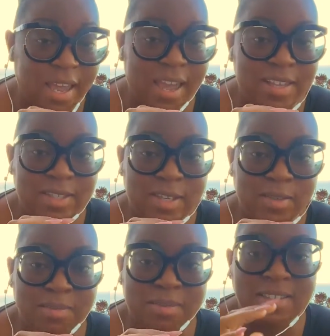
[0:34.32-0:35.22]
And so
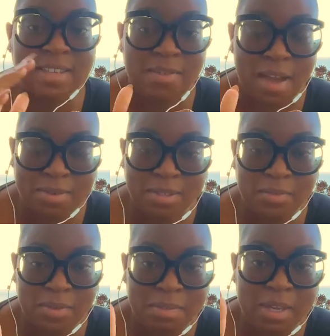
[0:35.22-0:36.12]
some things have happened
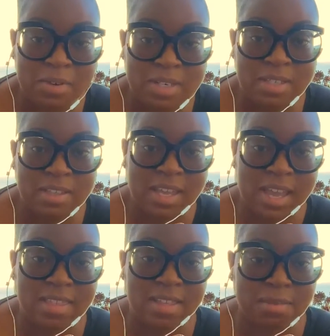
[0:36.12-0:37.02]
with me recently,
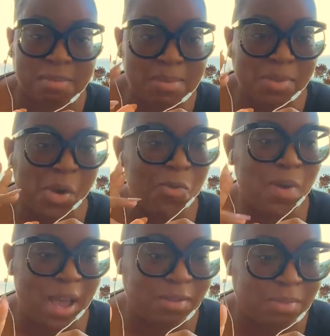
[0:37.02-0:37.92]
and then some people
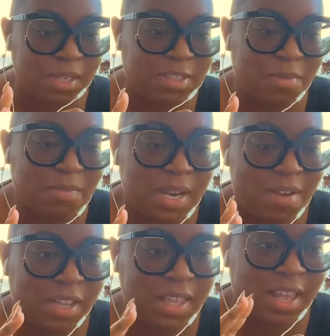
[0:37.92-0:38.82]
around me. So I've been
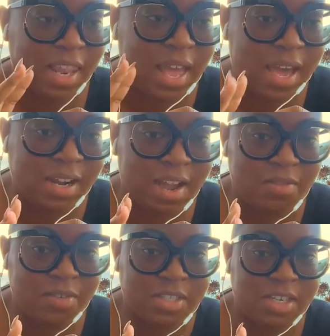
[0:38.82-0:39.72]
having like a lot of
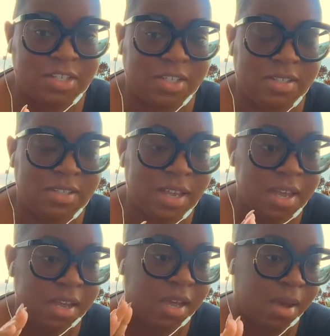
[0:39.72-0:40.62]
conversations
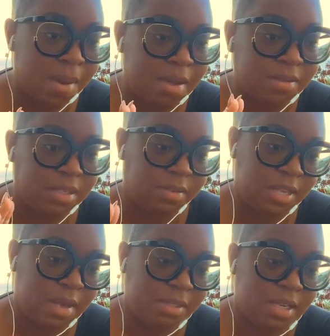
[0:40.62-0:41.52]
about
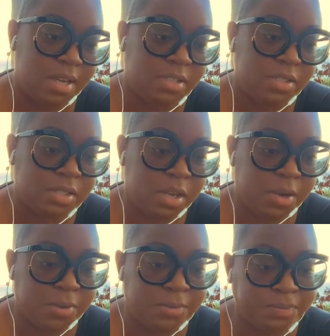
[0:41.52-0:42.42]
self-sabotage. And
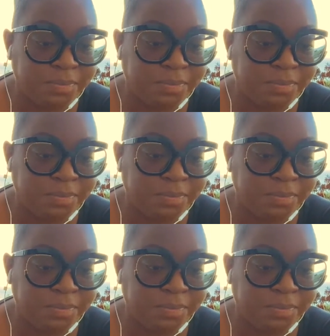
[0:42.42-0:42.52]
so